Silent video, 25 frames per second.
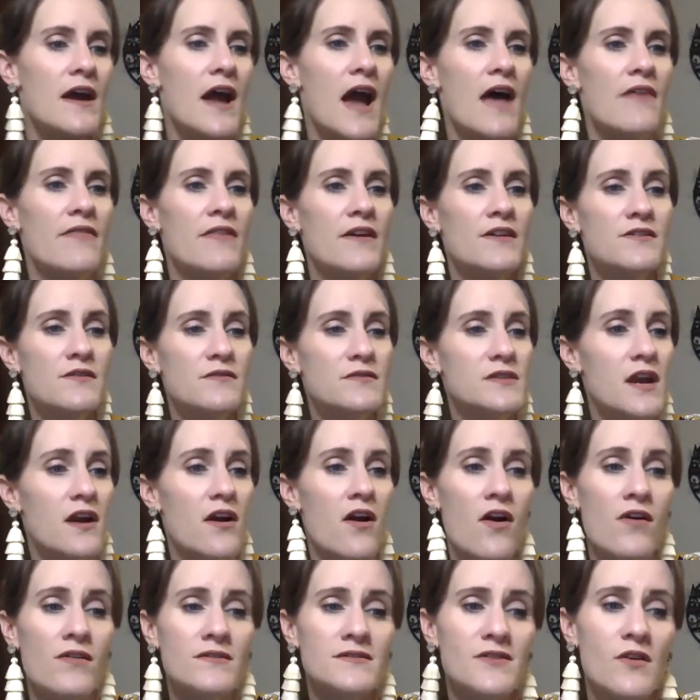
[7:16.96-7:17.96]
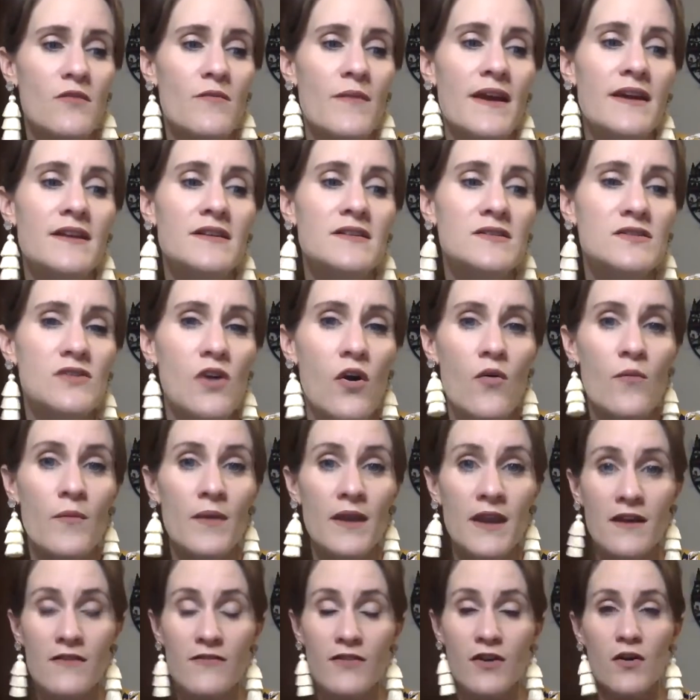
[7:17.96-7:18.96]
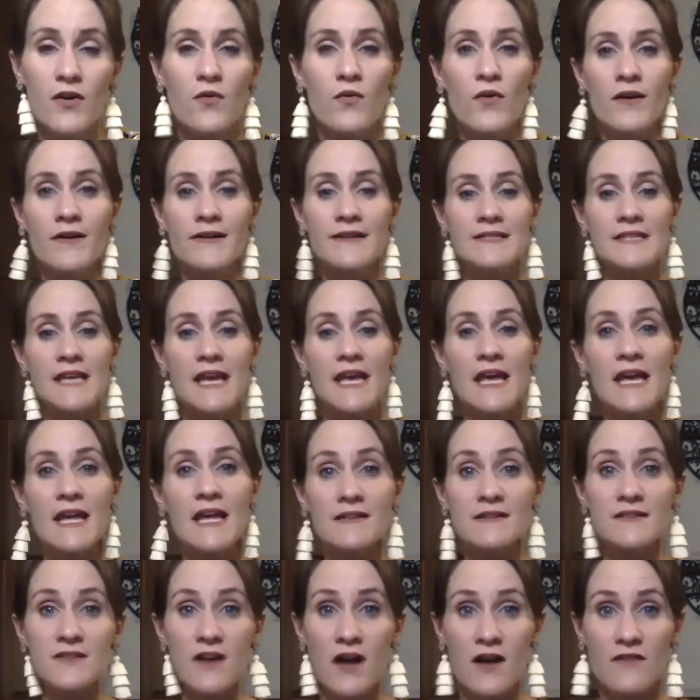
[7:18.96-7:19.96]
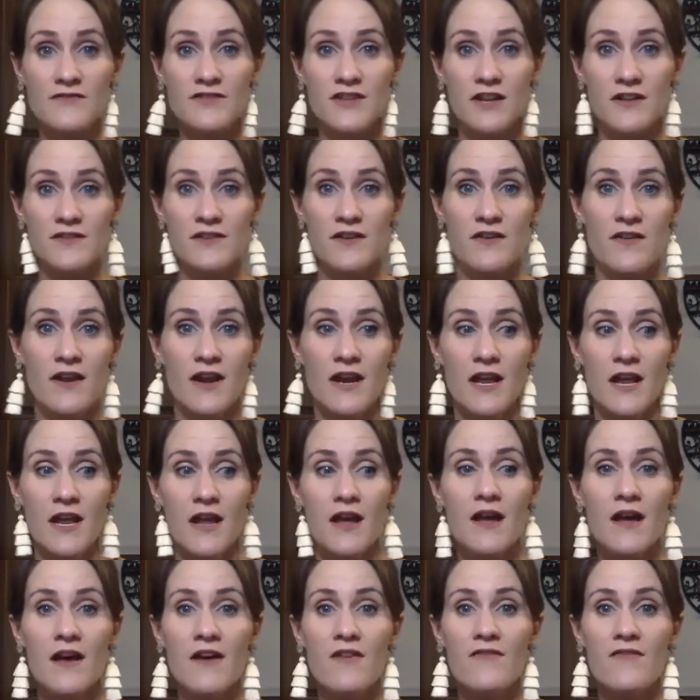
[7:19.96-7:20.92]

And then doTERRA also makes so many of our oils in soft gels already